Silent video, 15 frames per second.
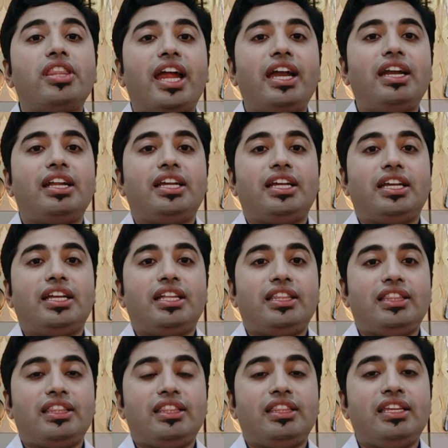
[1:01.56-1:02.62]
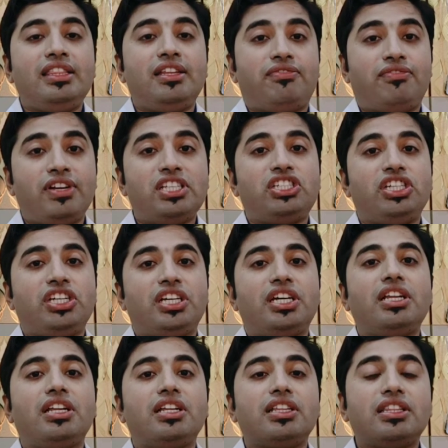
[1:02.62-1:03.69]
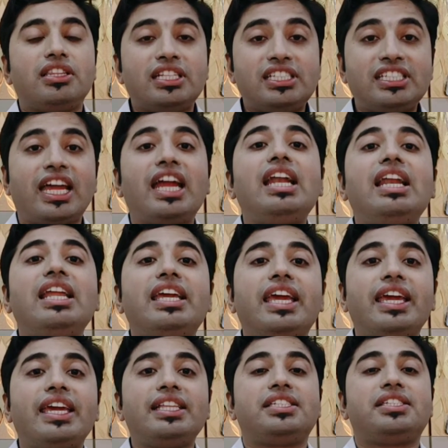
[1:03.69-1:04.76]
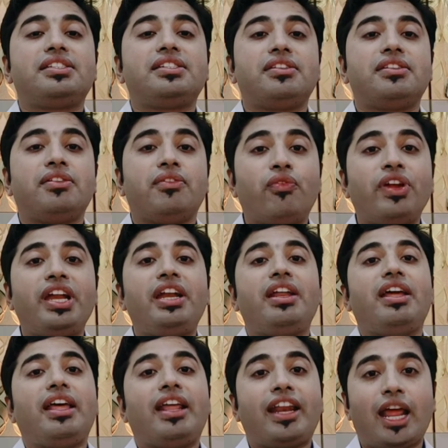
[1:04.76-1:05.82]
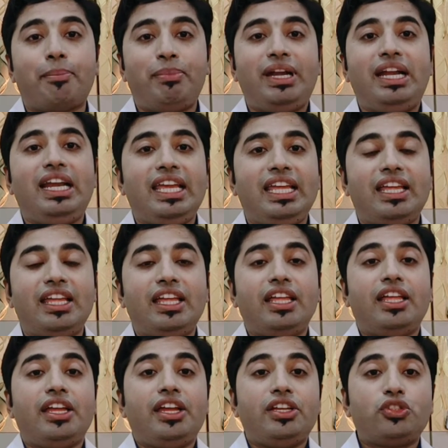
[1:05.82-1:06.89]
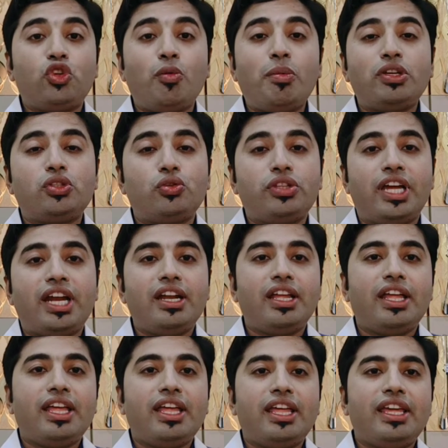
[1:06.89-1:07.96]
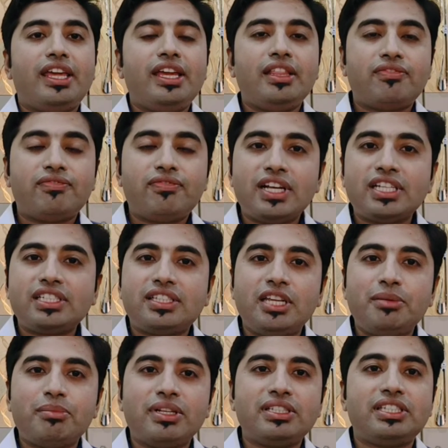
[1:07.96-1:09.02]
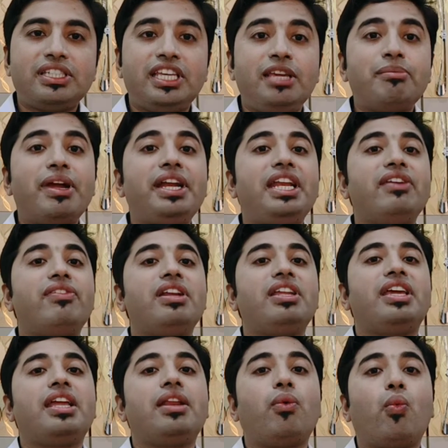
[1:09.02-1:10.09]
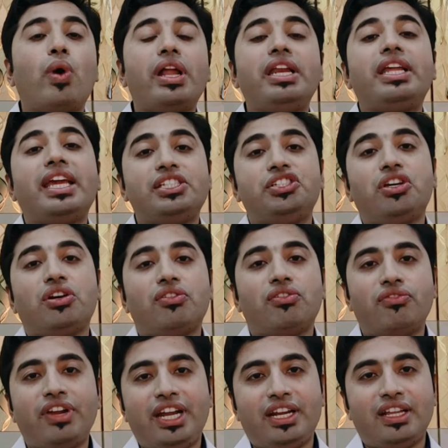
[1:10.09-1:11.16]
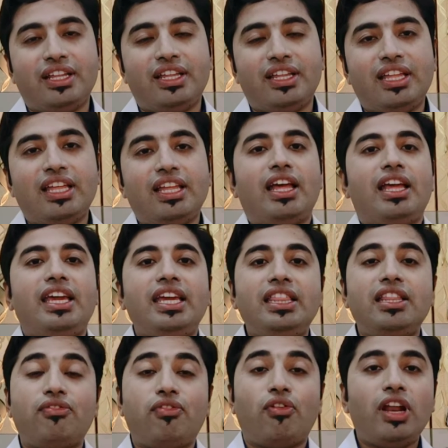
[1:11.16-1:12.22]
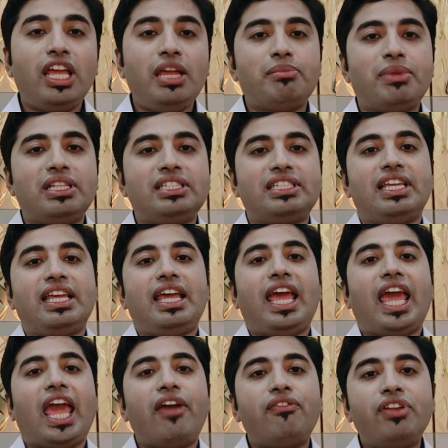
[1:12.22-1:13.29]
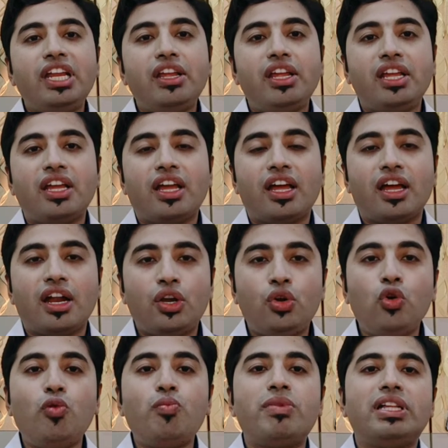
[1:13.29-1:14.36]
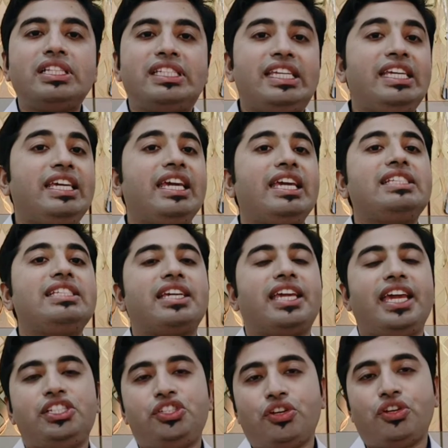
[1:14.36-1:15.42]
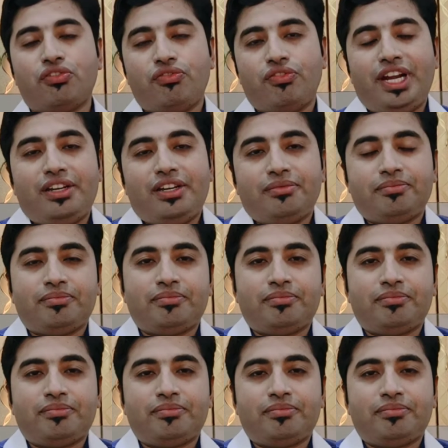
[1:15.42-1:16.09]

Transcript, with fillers: that, in the first year, the child gains weight rapidly, so much so that in the first 3 months, he might even gain 1 kg of weight. In the following months, every 2 months, he gains a kg of weight.